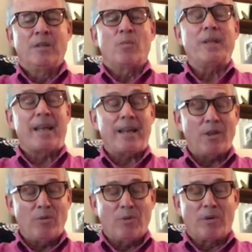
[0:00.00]
We
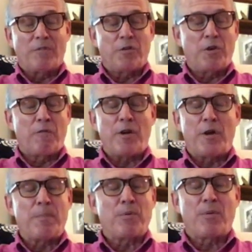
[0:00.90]
thank you, Lord, for your
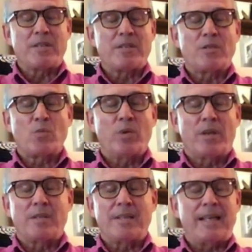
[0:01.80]
very presence with
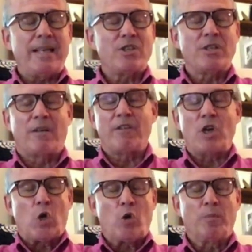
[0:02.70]
us in each and every
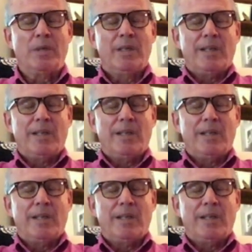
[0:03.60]
home